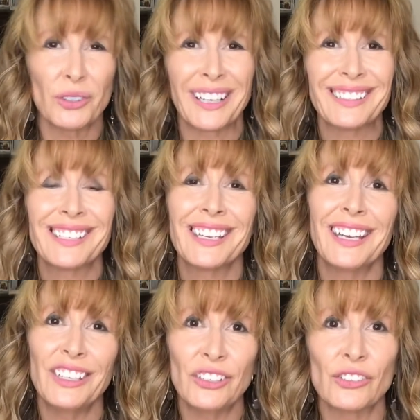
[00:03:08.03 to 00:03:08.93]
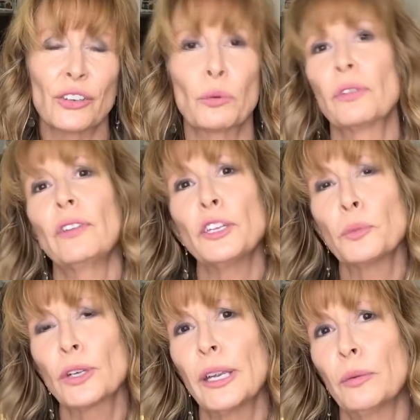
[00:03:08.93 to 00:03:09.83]
like 10 years ago, when
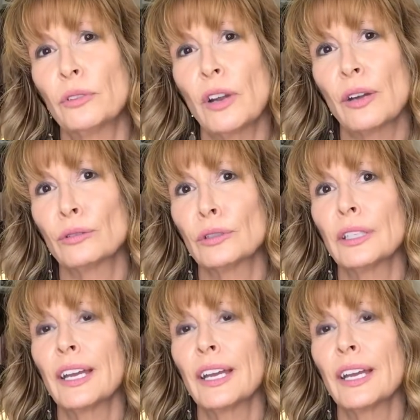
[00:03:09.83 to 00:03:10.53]
Facebook came around,